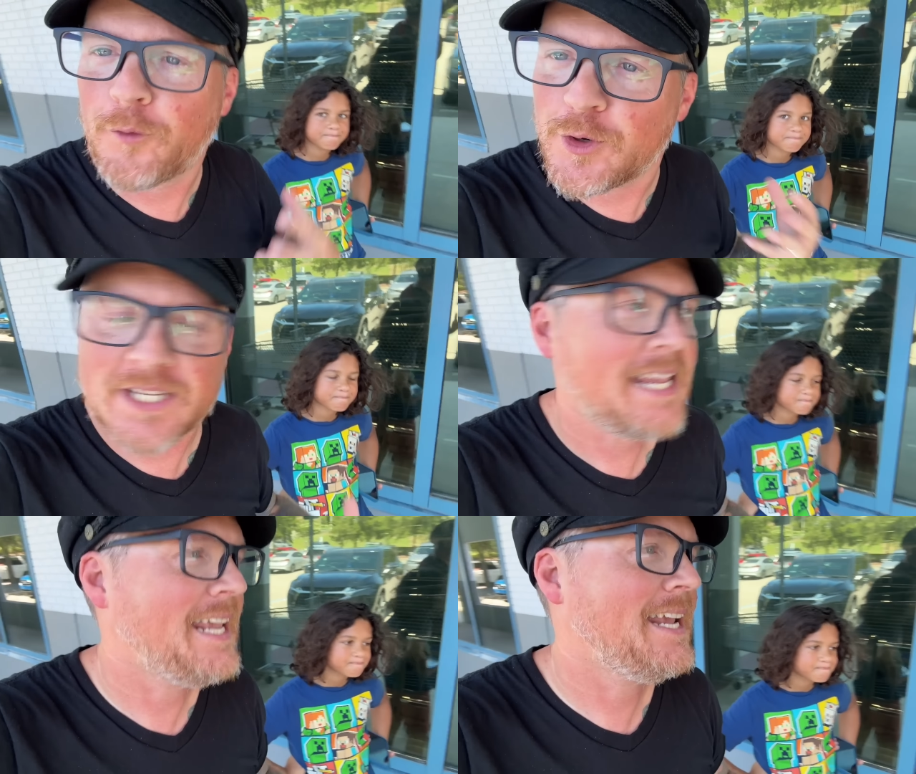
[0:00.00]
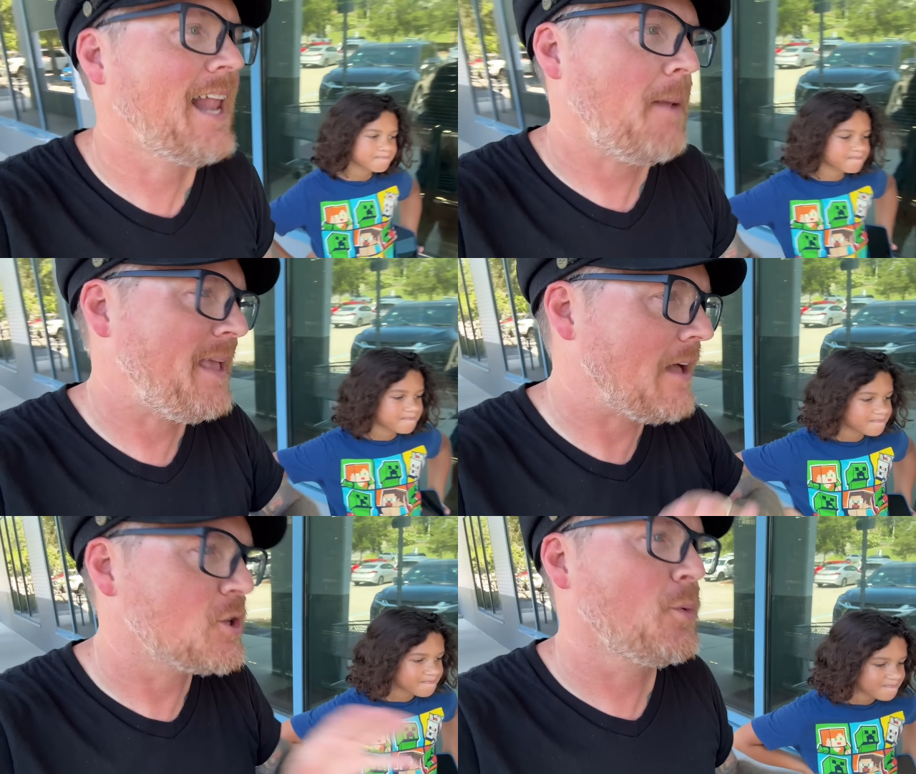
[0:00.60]
Speaker 1: routine. I'd
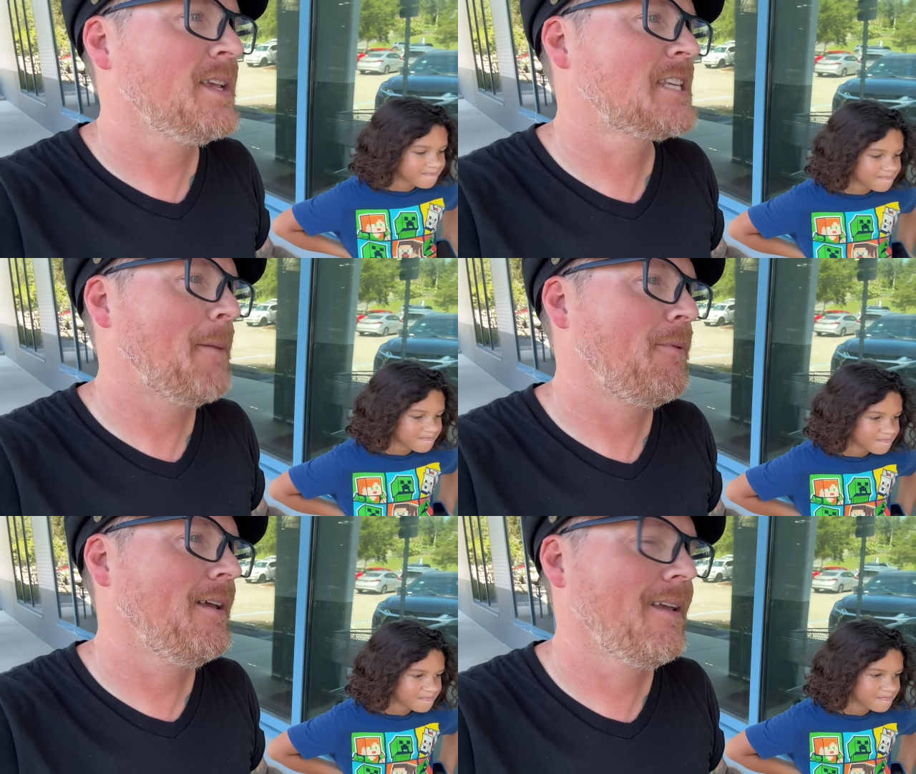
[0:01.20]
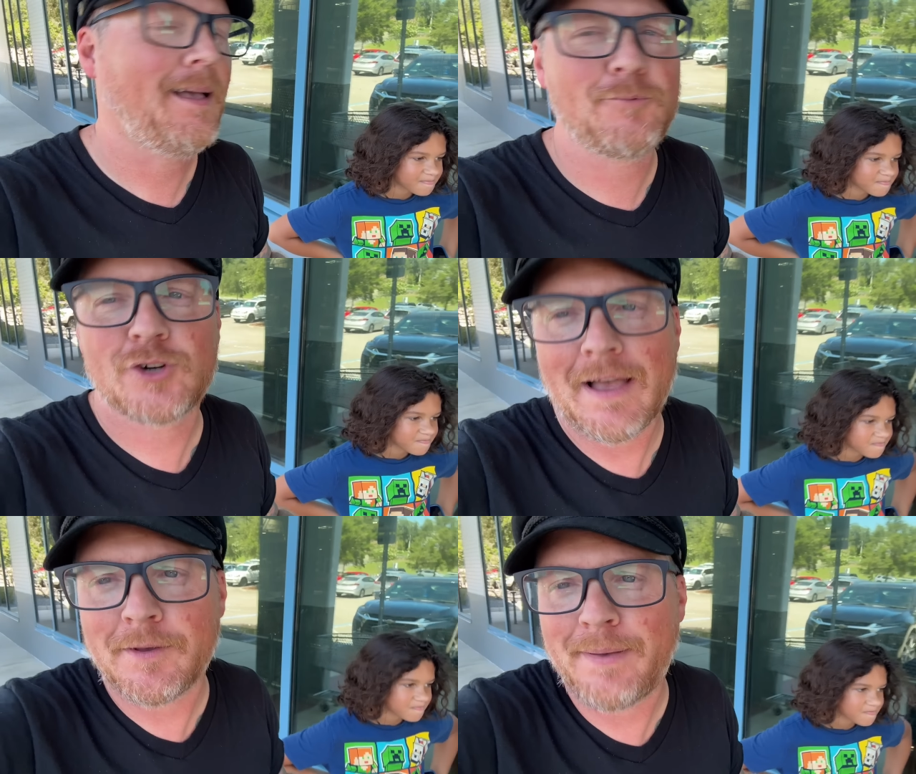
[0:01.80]
be out doing something. I'm
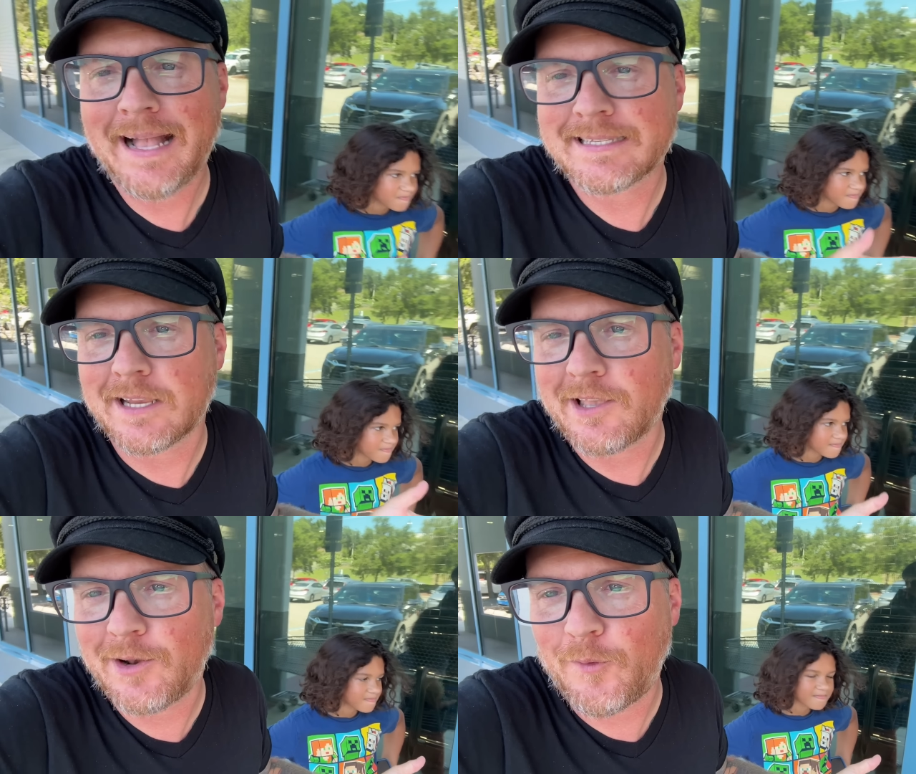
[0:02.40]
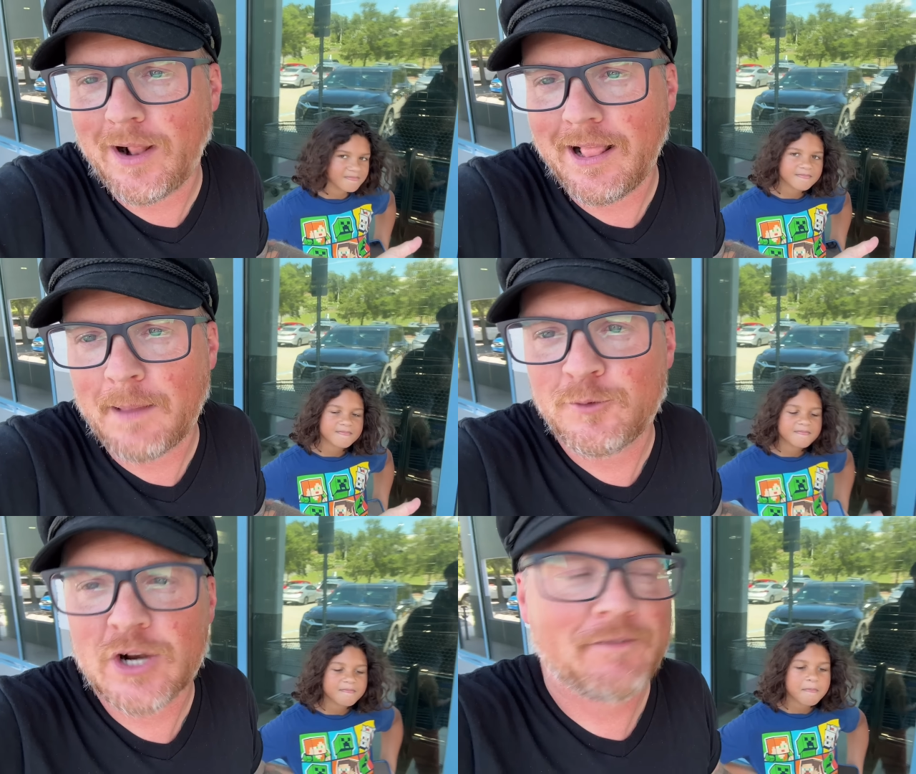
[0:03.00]
driving past a Goodwill.
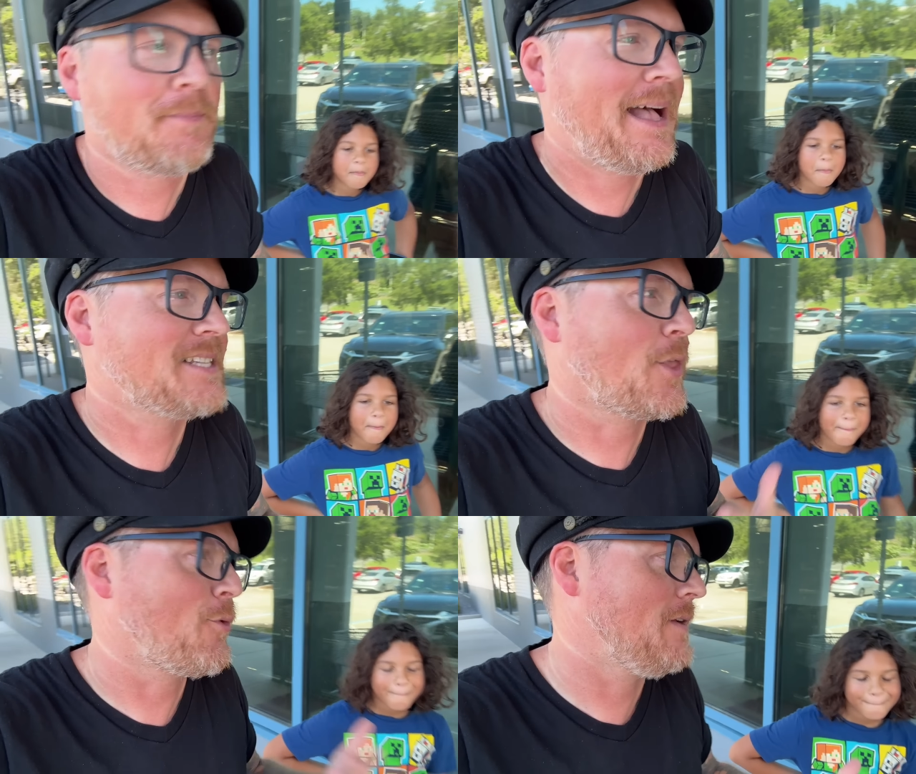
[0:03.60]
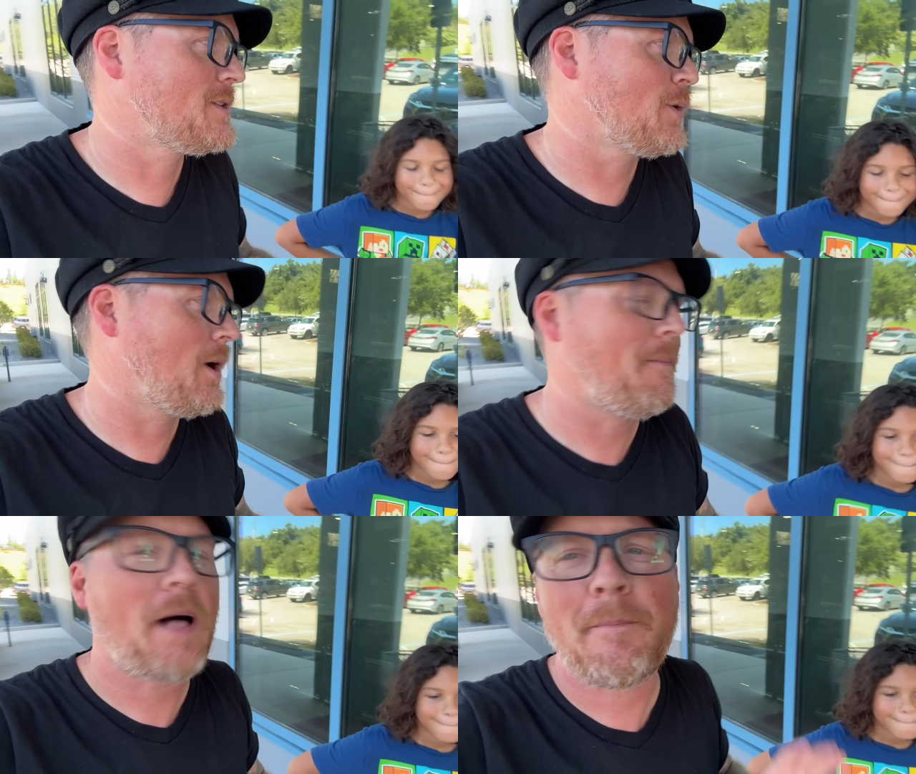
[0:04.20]
I'm driving past a thrift store.
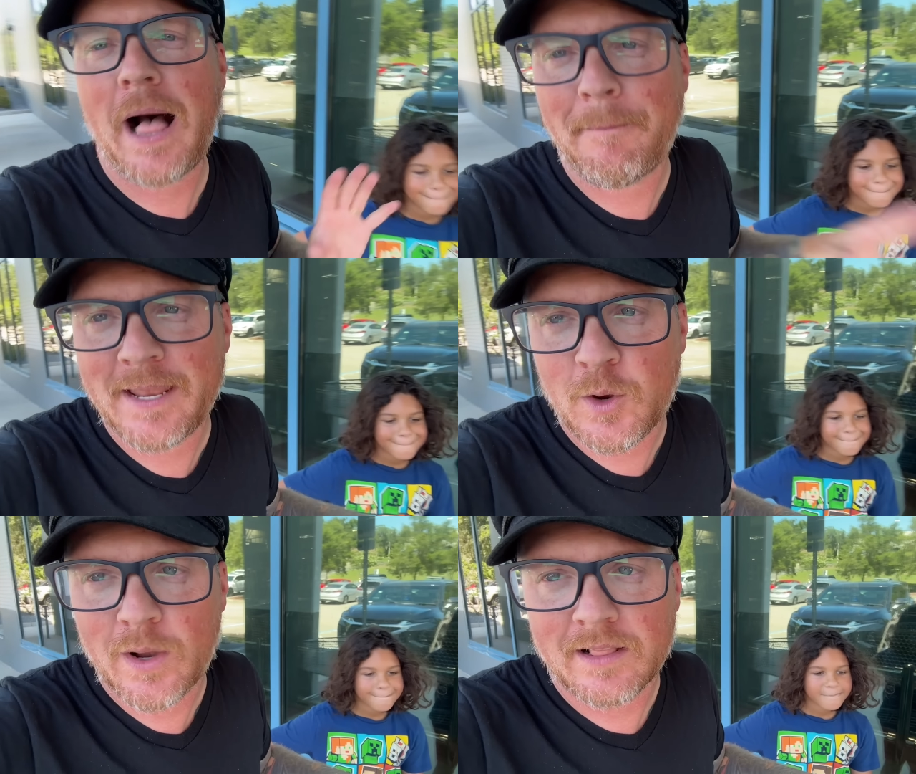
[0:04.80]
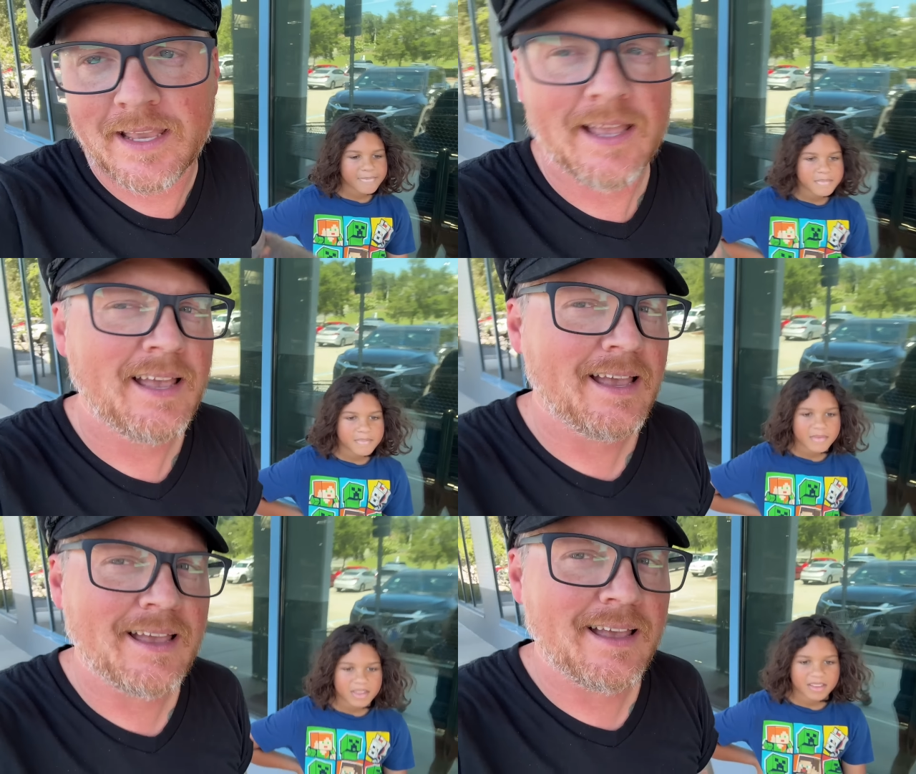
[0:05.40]
I'm, I'll pop in quickly
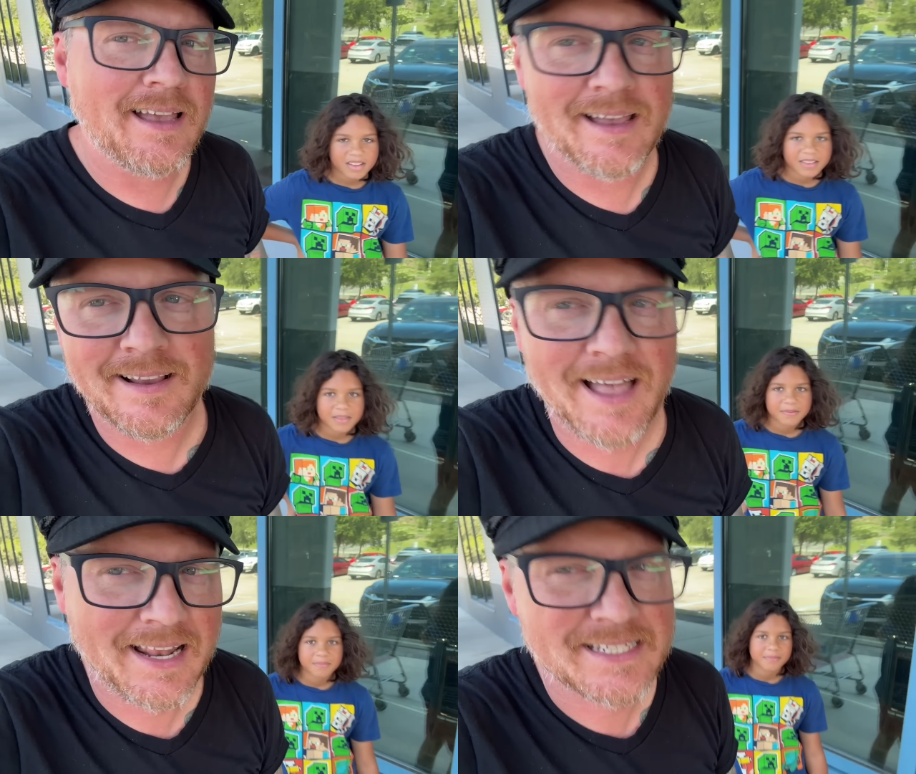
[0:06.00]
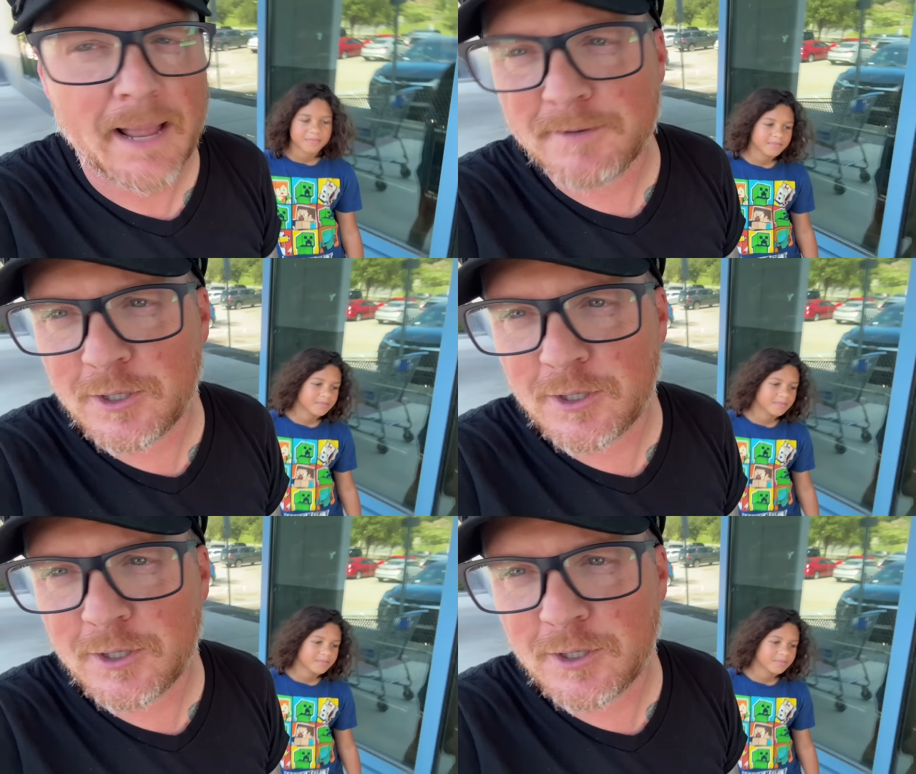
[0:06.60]
kind of stopped